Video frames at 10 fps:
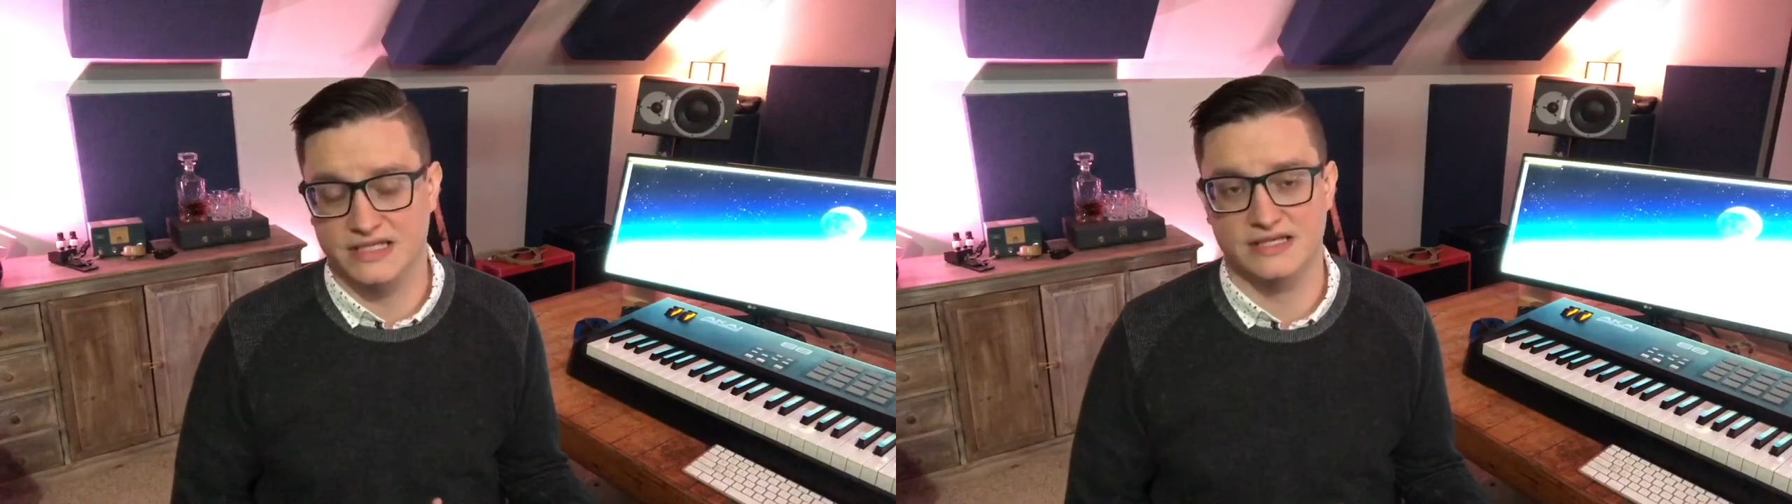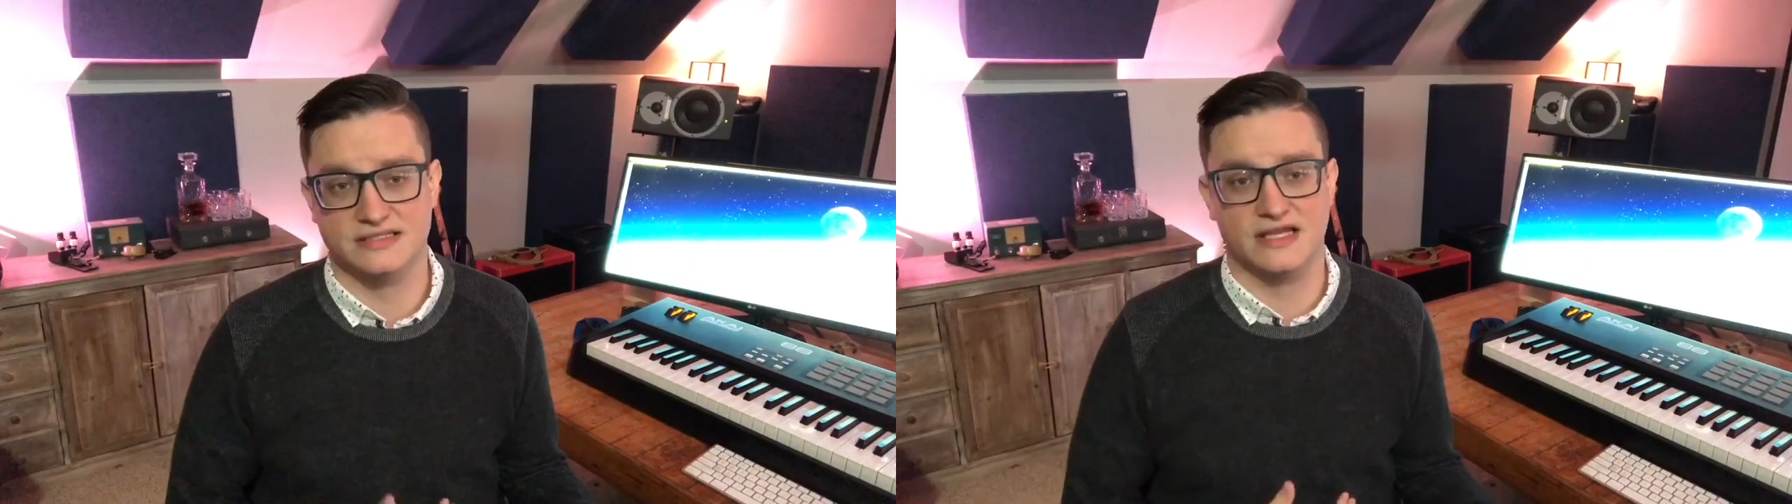
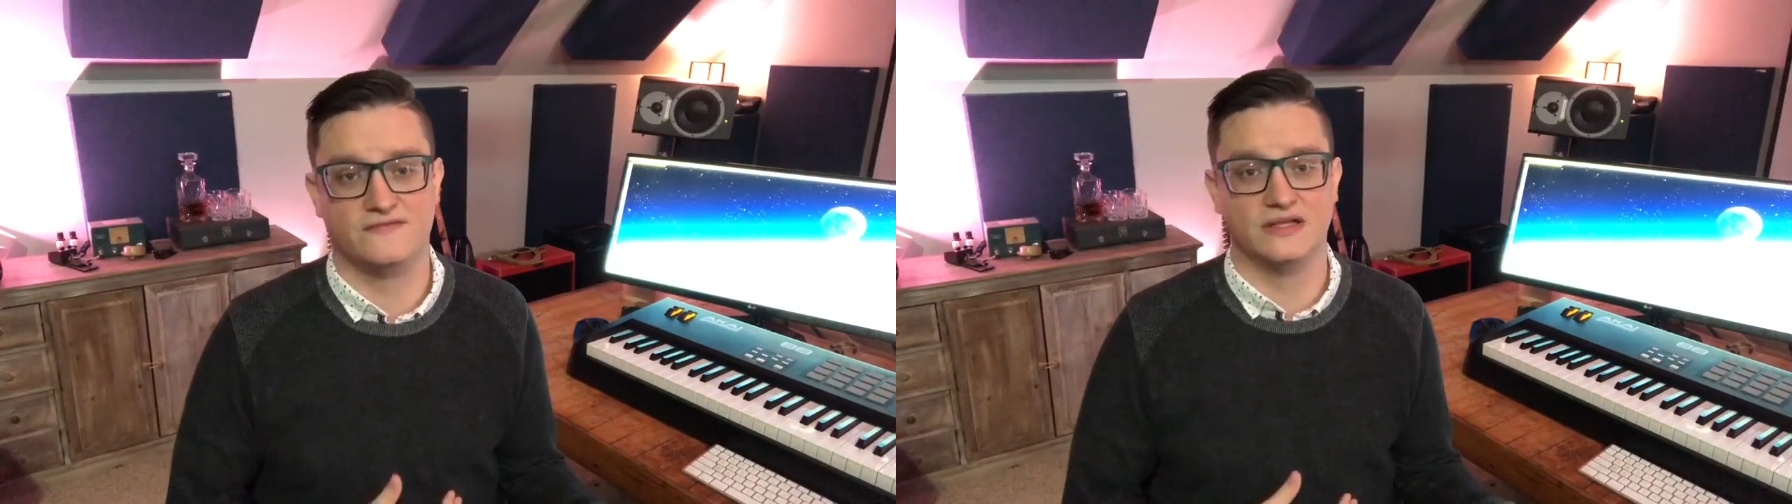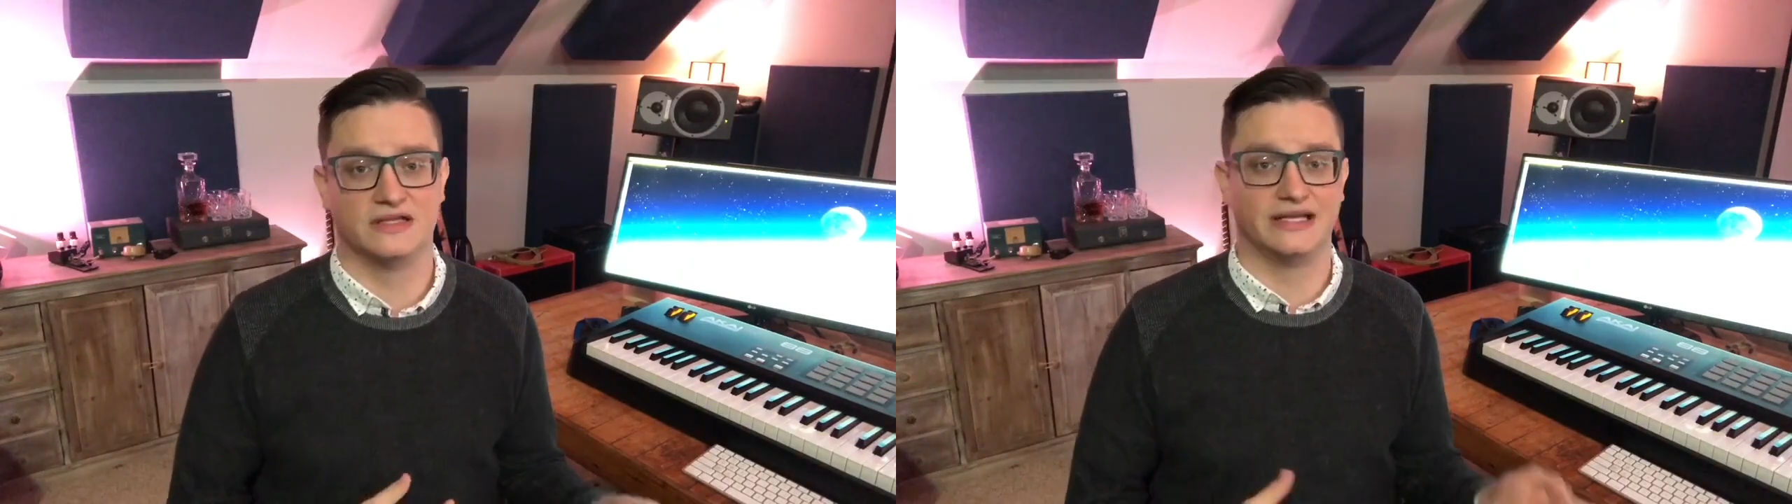because they
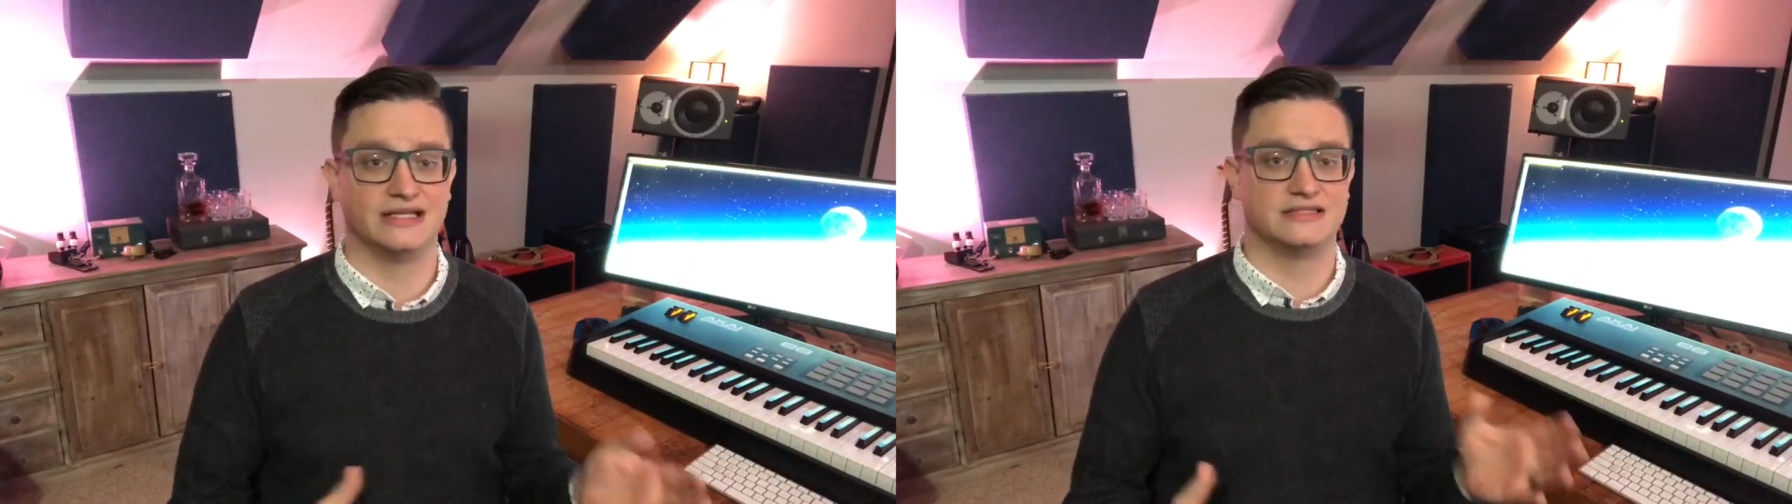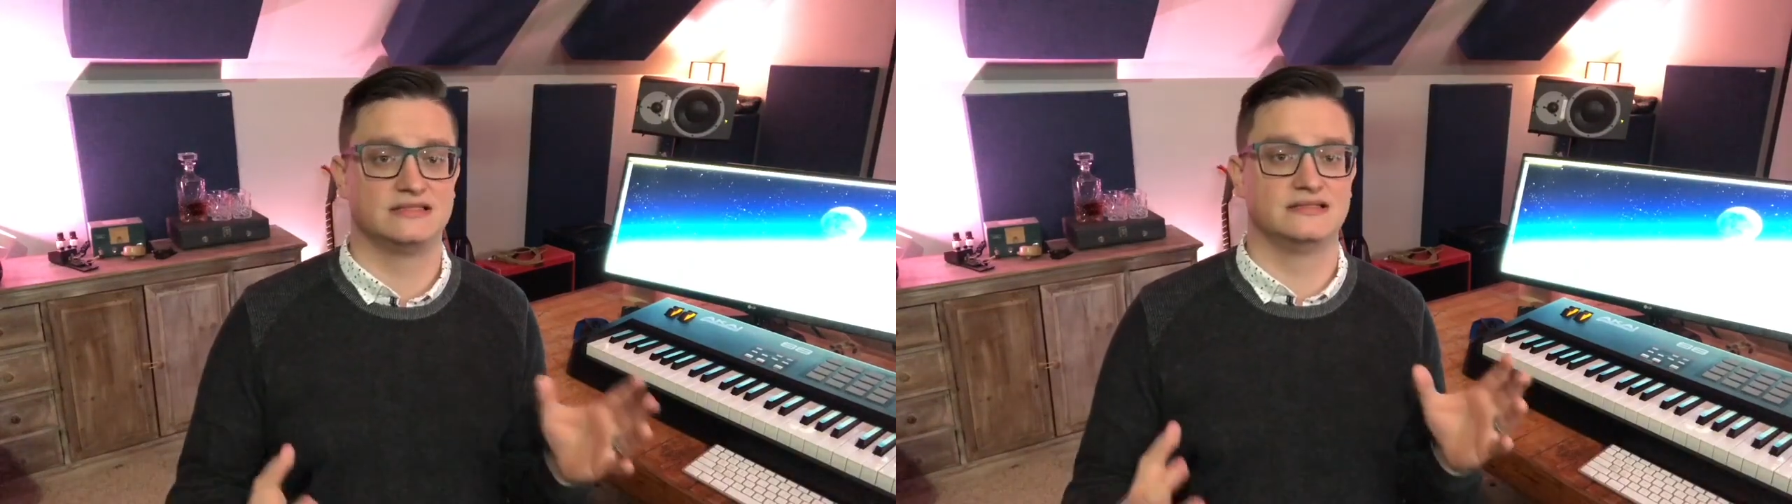feel
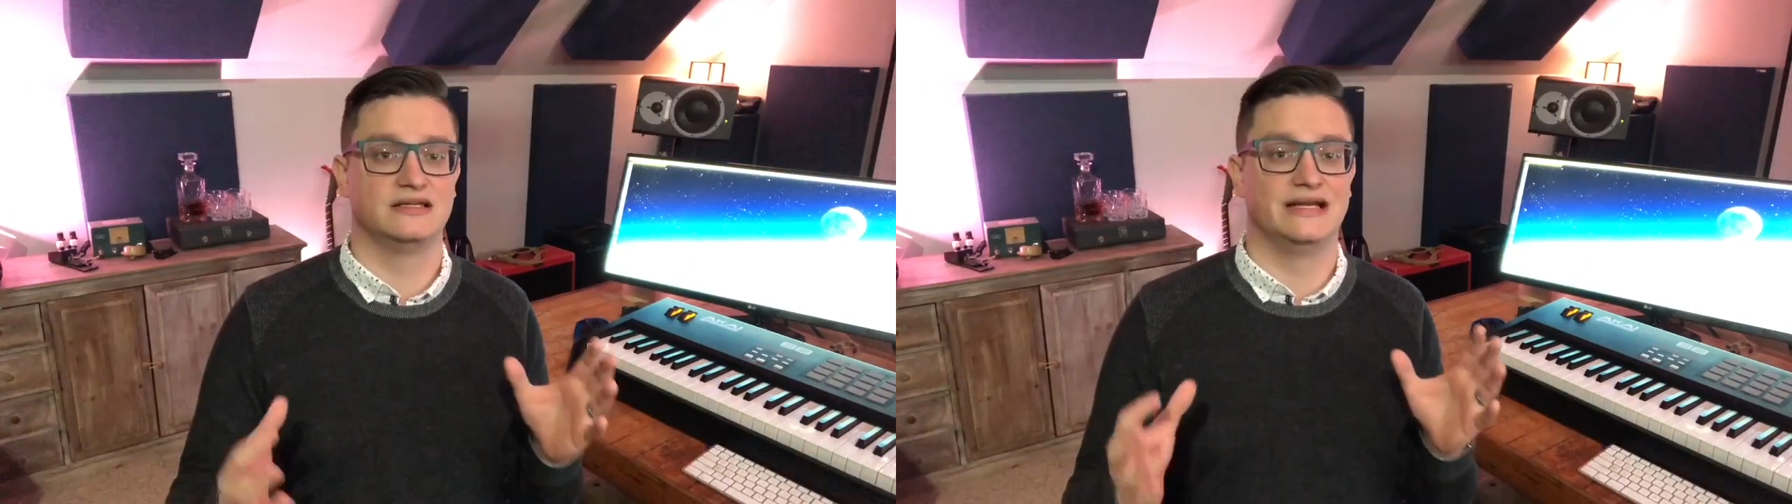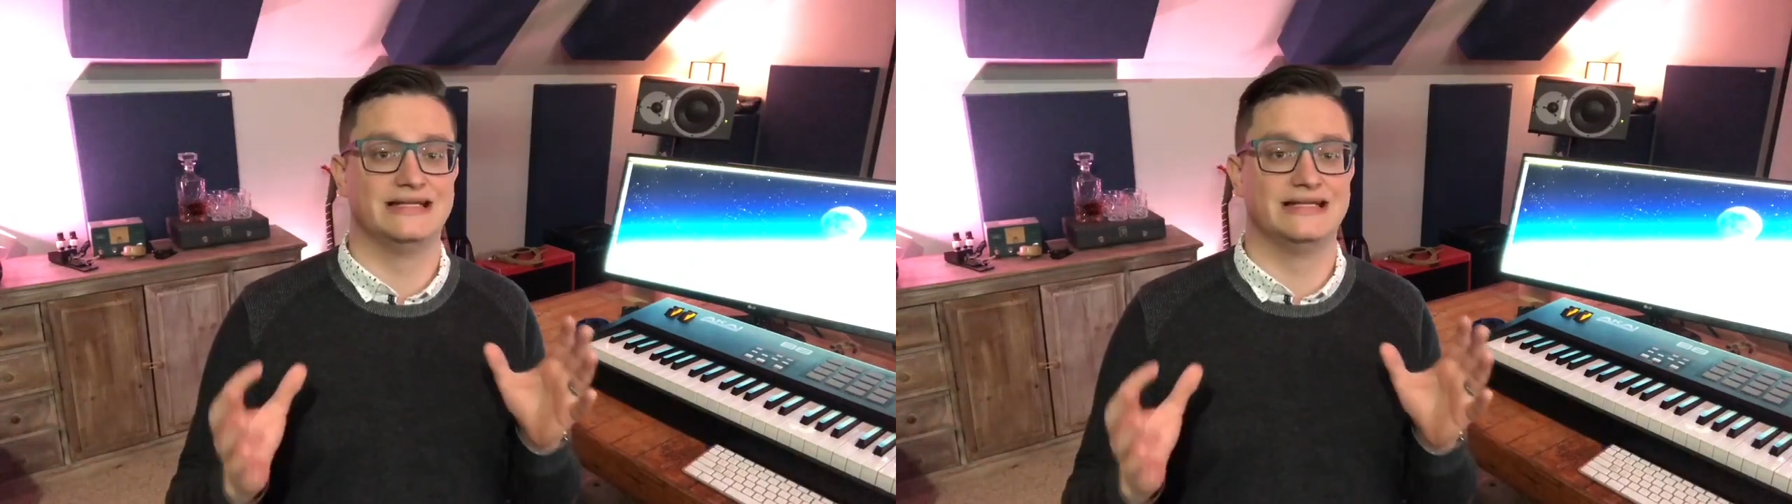like it's